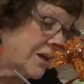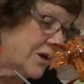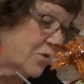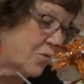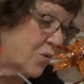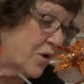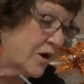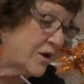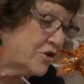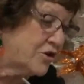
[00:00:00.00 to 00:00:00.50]
get
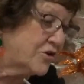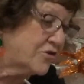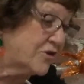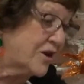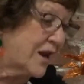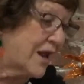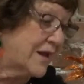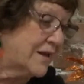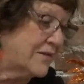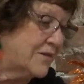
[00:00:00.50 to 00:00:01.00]
one
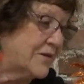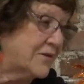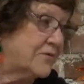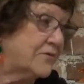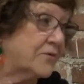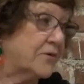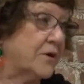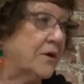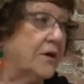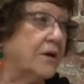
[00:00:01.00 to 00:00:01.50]
just like
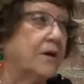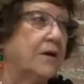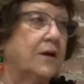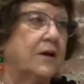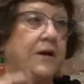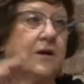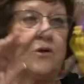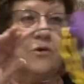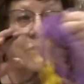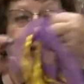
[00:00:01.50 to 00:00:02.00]
this.
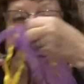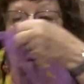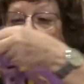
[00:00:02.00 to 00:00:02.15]
It only